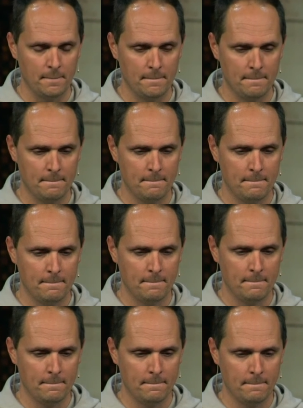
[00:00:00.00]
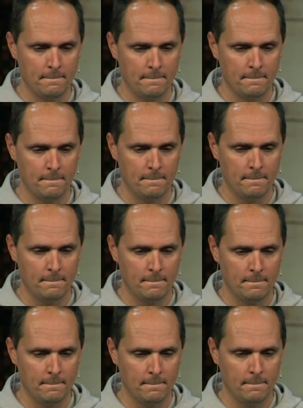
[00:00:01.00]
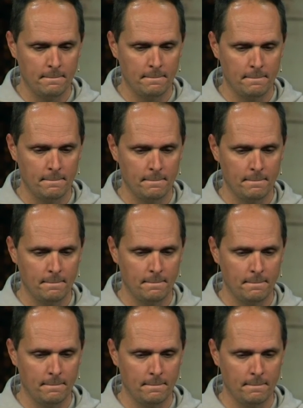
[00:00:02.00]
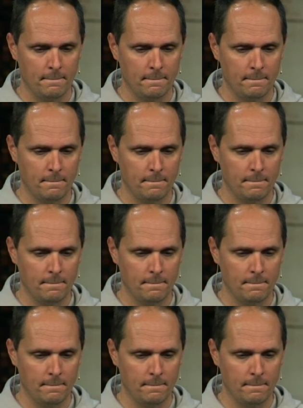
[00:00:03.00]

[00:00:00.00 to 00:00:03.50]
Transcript: (silence)